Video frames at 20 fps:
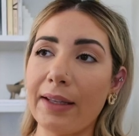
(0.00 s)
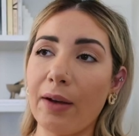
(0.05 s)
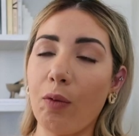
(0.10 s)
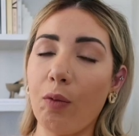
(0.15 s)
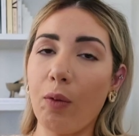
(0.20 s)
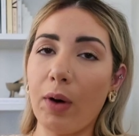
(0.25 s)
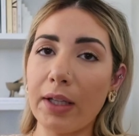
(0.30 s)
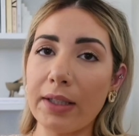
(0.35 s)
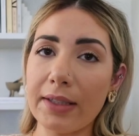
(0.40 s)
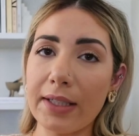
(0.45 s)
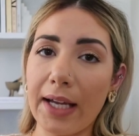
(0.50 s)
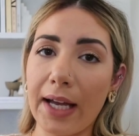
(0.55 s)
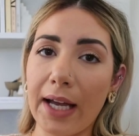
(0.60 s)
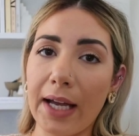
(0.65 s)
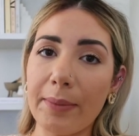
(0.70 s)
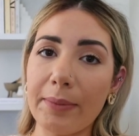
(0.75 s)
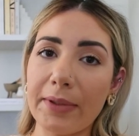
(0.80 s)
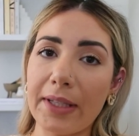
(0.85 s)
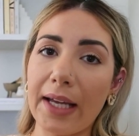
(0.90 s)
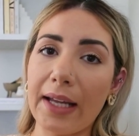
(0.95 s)
the one
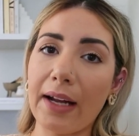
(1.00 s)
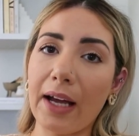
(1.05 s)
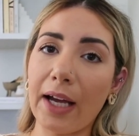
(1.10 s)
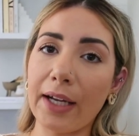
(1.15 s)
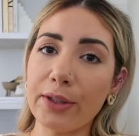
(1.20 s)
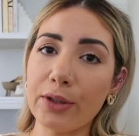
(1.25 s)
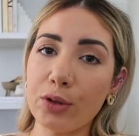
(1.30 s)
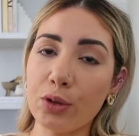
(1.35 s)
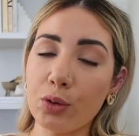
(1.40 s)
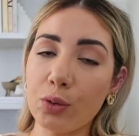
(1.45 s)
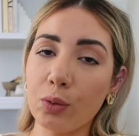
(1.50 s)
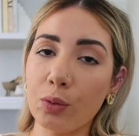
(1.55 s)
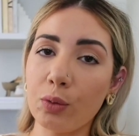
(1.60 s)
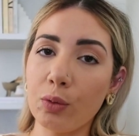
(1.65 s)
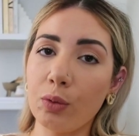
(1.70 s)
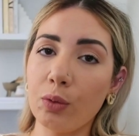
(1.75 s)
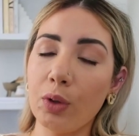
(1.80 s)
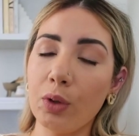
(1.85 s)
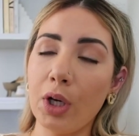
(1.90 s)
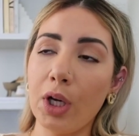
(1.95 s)
time that I
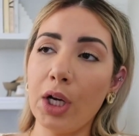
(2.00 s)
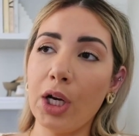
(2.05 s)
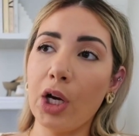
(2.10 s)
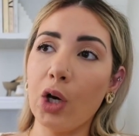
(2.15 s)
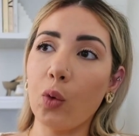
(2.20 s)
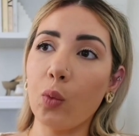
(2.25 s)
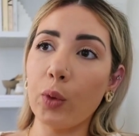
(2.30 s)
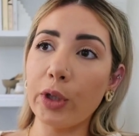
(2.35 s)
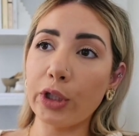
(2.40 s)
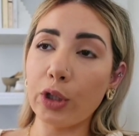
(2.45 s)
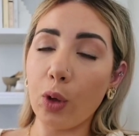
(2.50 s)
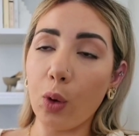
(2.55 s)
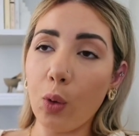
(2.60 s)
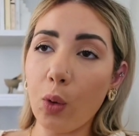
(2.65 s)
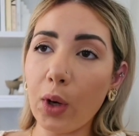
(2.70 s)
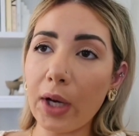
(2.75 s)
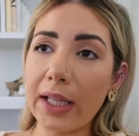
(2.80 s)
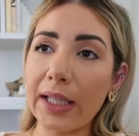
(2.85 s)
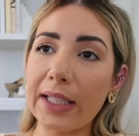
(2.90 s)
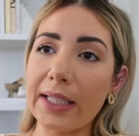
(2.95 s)
do with
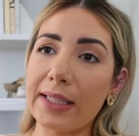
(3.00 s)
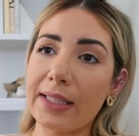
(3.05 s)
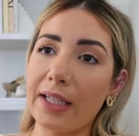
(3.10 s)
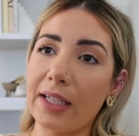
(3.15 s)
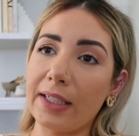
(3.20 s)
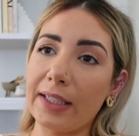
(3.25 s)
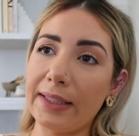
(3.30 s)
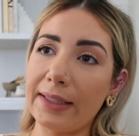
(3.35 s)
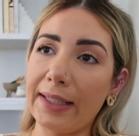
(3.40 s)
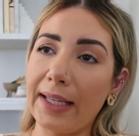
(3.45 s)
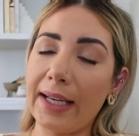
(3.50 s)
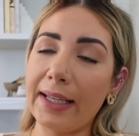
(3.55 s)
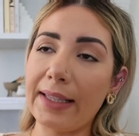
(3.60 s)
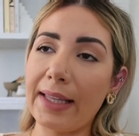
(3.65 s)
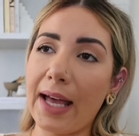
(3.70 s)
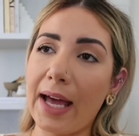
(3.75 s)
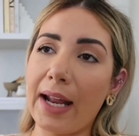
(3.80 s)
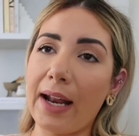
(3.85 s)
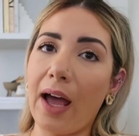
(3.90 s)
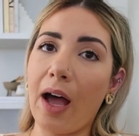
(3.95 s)
oil is on a day
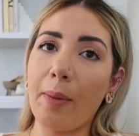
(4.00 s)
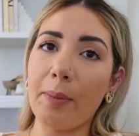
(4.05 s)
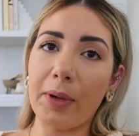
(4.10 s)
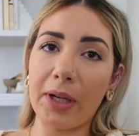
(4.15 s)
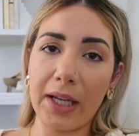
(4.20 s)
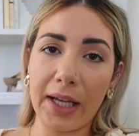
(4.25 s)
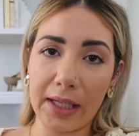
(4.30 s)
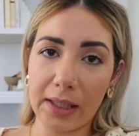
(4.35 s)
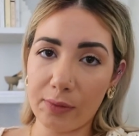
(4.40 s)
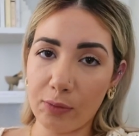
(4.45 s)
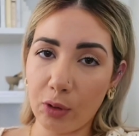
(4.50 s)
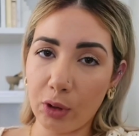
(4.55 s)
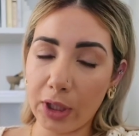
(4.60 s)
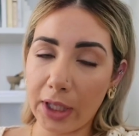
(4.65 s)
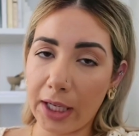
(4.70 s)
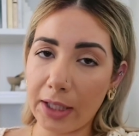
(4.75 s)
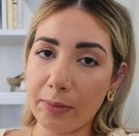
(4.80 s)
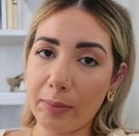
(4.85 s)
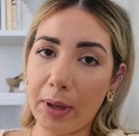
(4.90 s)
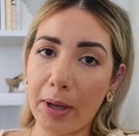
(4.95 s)
that I'm gonna
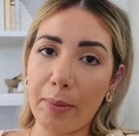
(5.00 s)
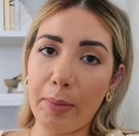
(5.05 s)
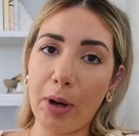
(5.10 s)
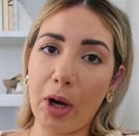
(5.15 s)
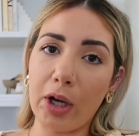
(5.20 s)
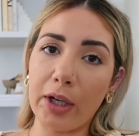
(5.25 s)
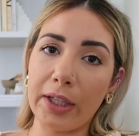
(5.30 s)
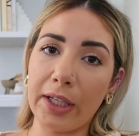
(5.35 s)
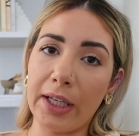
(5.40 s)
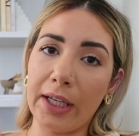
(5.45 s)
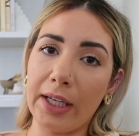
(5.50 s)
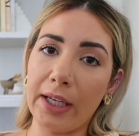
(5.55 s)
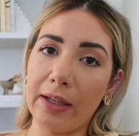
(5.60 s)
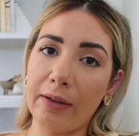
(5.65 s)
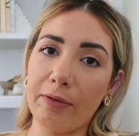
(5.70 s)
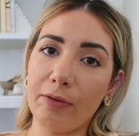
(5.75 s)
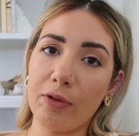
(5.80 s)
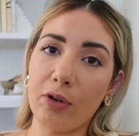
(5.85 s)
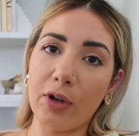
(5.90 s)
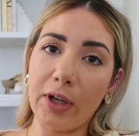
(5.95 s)
exfoliate my body
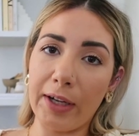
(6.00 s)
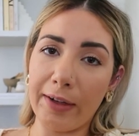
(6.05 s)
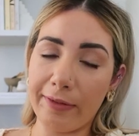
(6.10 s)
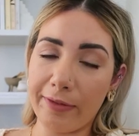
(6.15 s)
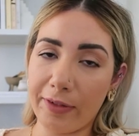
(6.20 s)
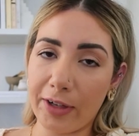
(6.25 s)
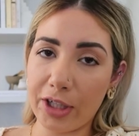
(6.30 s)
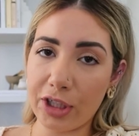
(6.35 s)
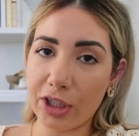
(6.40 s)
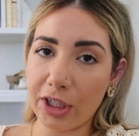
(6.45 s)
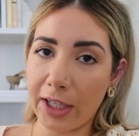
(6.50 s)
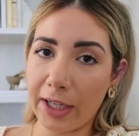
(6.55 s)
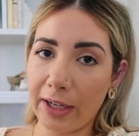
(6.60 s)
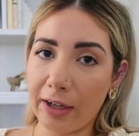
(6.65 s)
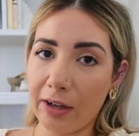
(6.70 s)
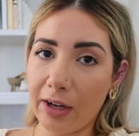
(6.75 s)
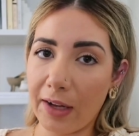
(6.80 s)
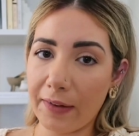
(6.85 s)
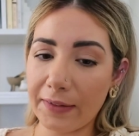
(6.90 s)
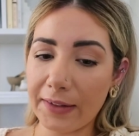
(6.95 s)
for a fresh
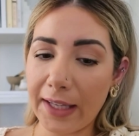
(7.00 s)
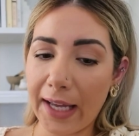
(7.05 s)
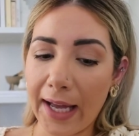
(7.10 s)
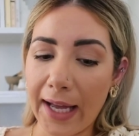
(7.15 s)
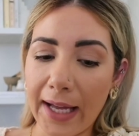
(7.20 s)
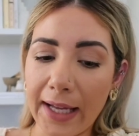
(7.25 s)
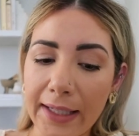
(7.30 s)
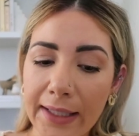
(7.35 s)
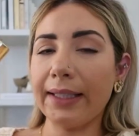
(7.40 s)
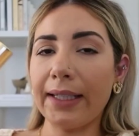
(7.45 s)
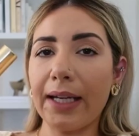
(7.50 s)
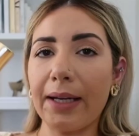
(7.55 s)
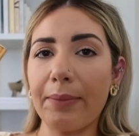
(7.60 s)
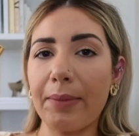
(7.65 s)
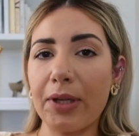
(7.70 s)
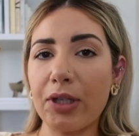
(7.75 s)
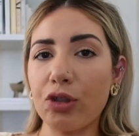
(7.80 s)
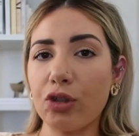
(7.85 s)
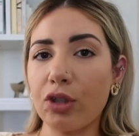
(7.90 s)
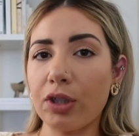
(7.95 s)
layer of tan. I think I
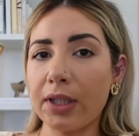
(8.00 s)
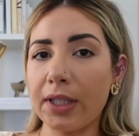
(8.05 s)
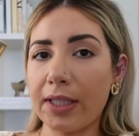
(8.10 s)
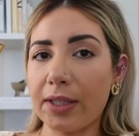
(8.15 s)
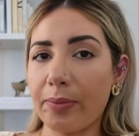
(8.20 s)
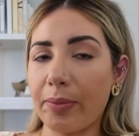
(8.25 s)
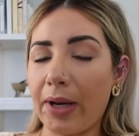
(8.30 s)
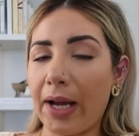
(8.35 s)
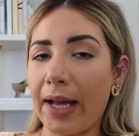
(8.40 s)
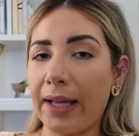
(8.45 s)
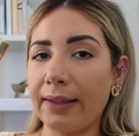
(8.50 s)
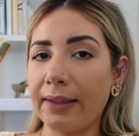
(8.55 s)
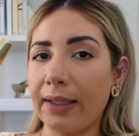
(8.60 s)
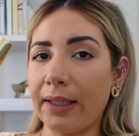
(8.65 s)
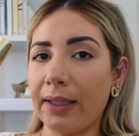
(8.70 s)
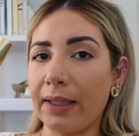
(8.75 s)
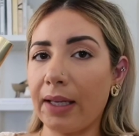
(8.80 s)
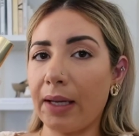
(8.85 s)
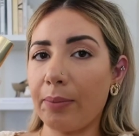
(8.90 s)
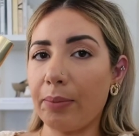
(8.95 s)
mentioned this brand
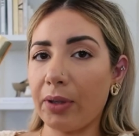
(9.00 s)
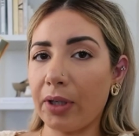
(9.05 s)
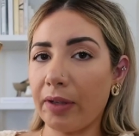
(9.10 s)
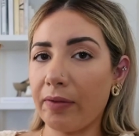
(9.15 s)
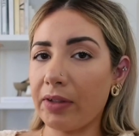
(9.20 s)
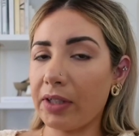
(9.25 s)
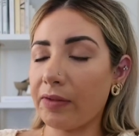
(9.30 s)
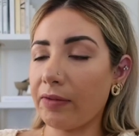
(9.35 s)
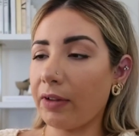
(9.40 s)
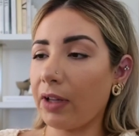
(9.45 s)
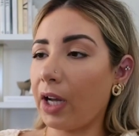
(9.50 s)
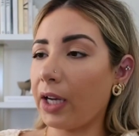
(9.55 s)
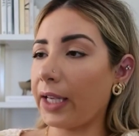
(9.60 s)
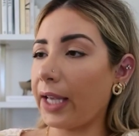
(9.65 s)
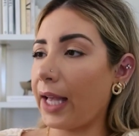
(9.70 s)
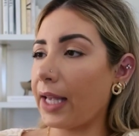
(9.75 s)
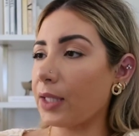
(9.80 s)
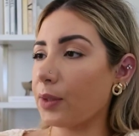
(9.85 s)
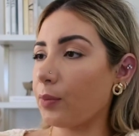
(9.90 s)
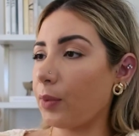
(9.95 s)
in a previous vlog
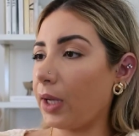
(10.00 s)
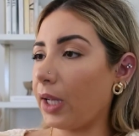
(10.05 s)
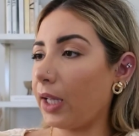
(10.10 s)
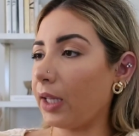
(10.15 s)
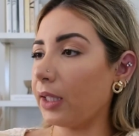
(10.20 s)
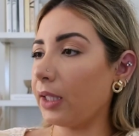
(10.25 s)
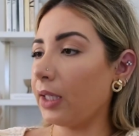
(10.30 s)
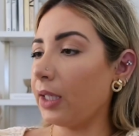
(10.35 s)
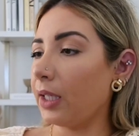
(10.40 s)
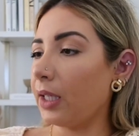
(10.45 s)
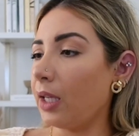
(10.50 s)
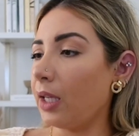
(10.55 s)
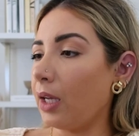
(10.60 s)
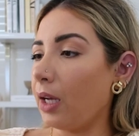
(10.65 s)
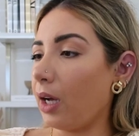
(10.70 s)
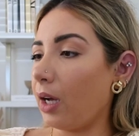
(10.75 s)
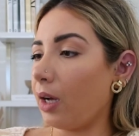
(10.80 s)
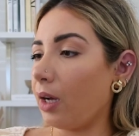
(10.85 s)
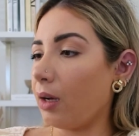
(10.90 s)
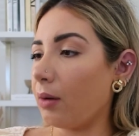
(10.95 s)
as well.
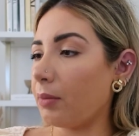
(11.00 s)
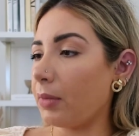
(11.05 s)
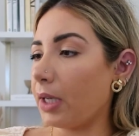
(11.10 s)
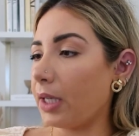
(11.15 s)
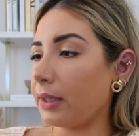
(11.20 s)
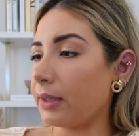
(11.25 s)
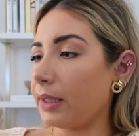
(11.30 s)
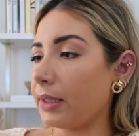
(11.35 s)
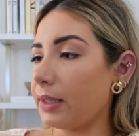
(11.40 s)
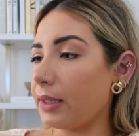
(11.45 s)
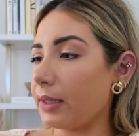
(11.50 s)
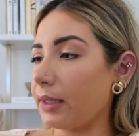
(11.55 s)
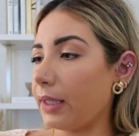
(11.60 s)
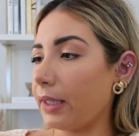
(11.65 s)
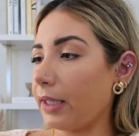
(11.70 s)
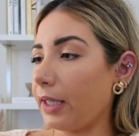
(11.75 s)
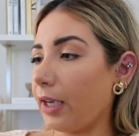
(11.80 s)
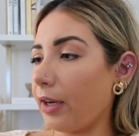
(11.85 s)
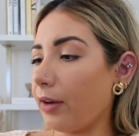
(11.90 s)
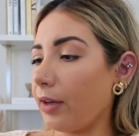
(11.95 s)
Um, this is a
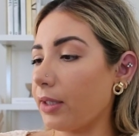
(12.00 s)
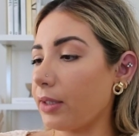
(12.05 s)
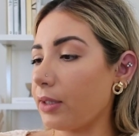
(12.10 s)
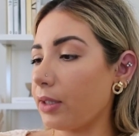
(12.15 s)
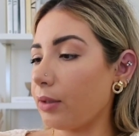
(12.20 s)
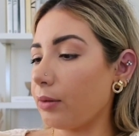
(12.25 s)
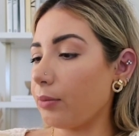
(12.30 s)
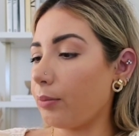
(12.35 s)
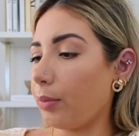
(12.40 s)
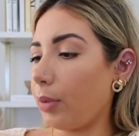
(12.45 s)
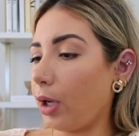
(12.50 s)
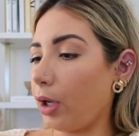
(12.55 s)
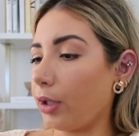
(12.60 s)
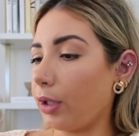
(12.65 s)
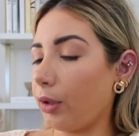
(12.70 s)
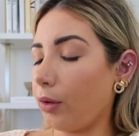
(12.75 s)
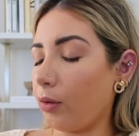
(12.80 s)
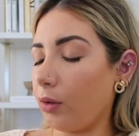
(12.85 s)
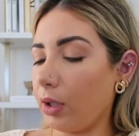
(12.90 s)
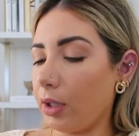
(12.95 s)
keratin
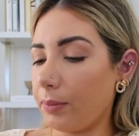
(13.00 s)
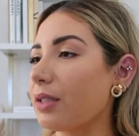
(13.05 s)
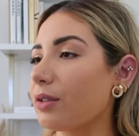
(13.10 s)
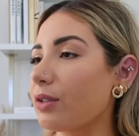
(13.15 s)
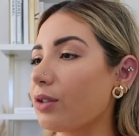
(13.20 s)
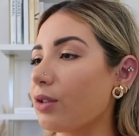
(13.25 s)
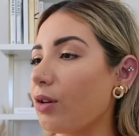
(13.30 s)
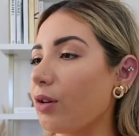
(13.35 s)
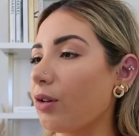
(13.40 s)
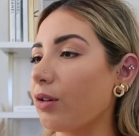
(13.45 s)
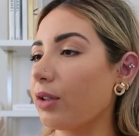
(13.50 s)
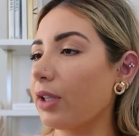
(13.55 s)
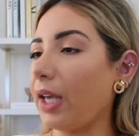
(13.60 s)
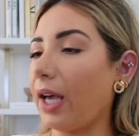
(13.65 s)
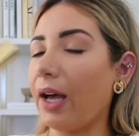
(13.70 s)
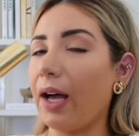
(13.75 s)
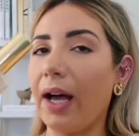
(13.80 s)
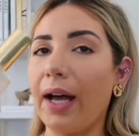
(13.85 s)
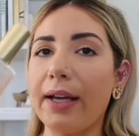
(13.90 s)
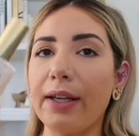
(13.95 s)
body oil. So
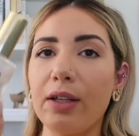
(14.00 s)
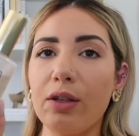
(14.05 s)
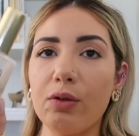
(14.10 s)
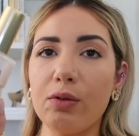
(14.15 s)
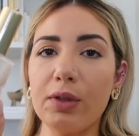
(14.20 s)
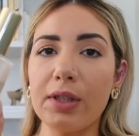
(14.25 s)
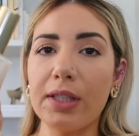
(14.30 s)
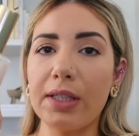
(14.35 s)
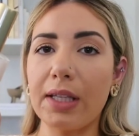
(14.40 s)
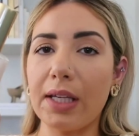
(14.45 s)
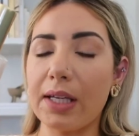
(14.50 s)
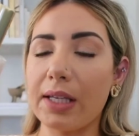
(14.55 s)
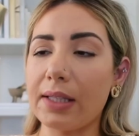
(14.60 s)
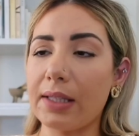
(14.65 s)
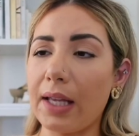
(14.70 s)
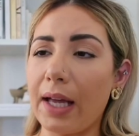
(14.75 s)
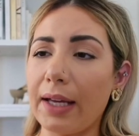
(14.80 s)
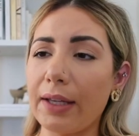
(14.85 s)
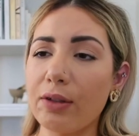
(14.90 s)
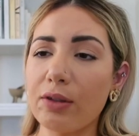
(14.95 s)
yeah, I use
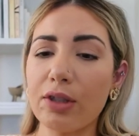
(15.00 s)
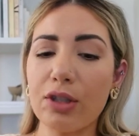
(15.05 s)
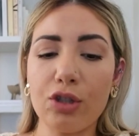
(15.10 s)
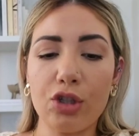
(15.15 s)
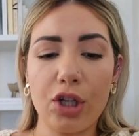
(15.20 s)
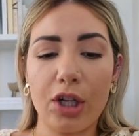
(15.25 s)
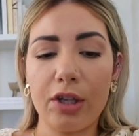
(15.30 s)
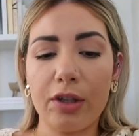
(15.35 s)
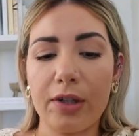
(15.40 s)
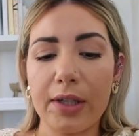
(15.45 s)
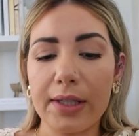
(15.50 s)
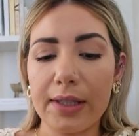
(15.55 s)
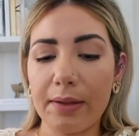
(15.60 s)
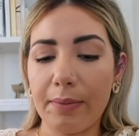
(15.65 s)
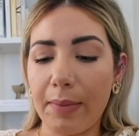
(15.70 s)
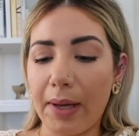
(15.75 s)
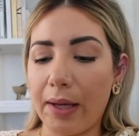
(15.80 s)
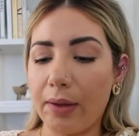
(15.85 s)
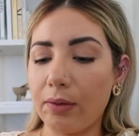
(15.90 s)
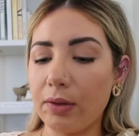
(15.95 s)
this. I use a generous
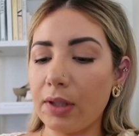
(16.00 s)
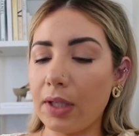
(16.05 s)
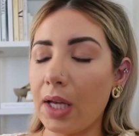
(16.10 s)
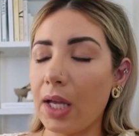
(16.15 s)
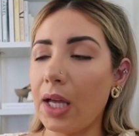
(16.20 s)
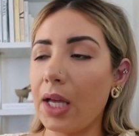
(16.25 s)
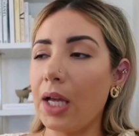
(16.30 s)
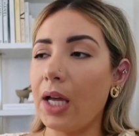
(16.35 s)
amount.